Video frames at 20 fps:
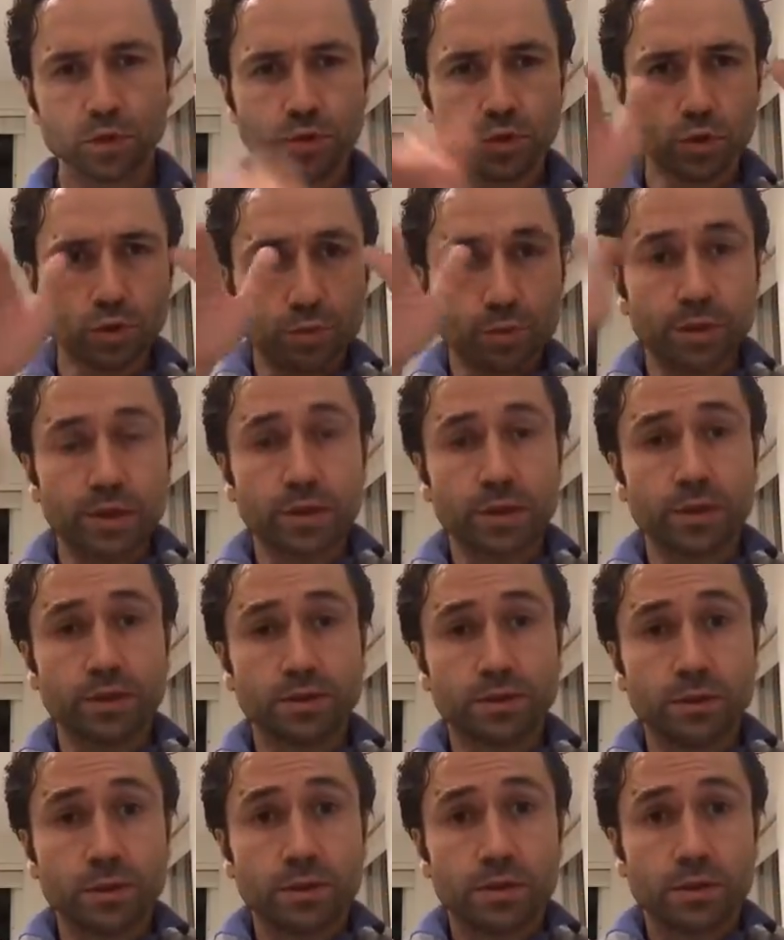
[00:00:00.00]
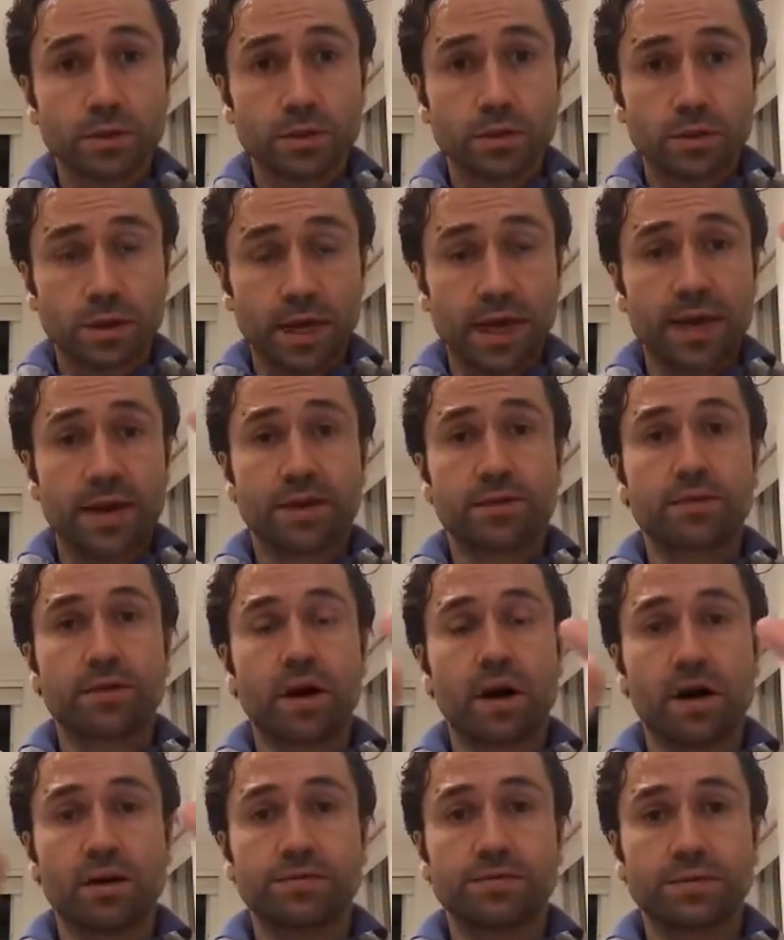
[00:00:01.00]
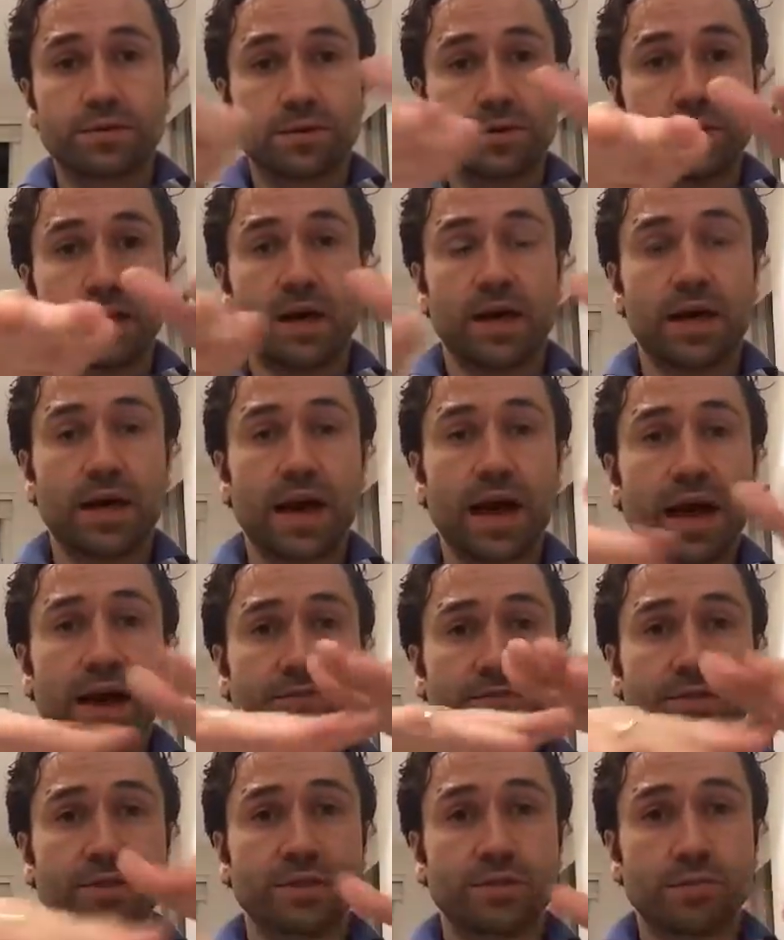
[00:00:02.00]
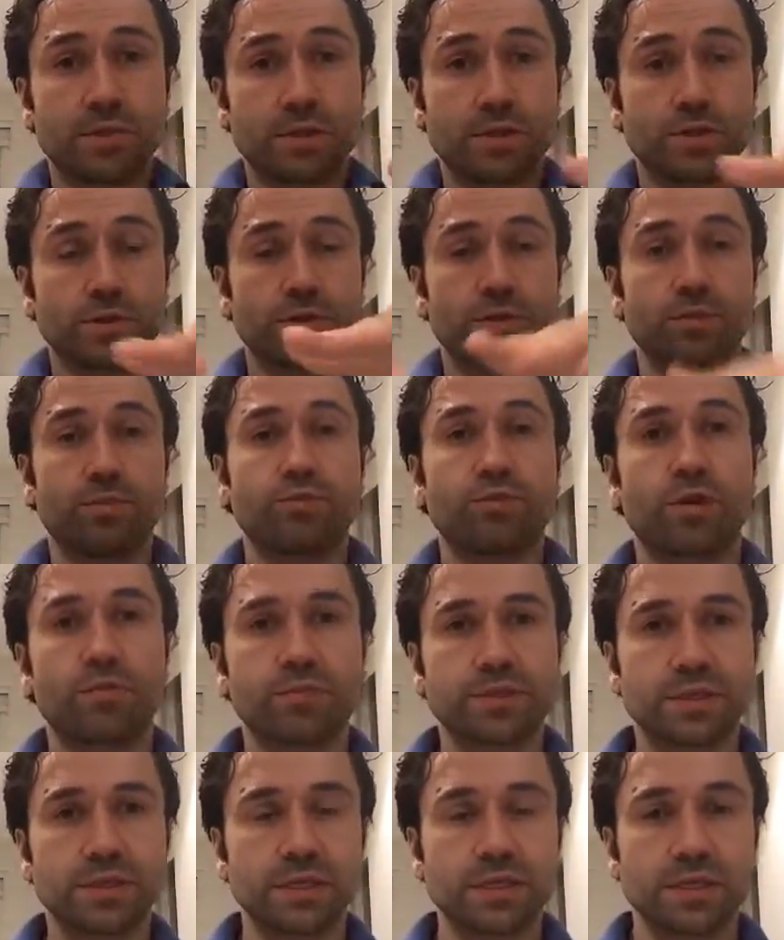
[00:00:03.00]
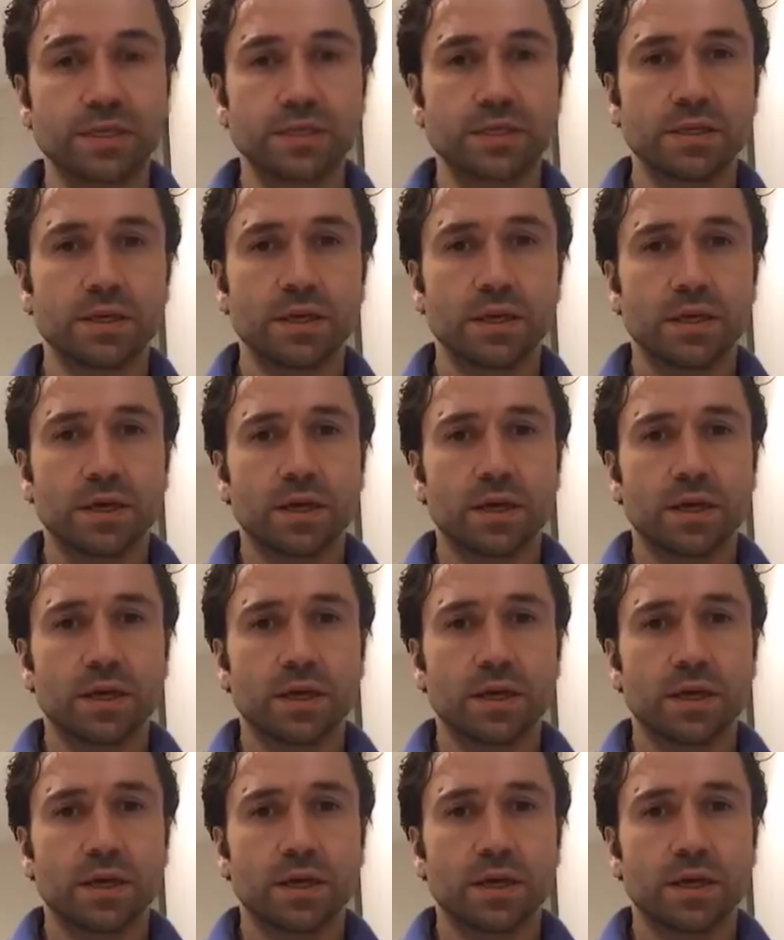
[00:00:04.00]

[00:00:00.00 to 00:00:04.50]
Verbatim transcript: to build aircraft that have similar sort of properties.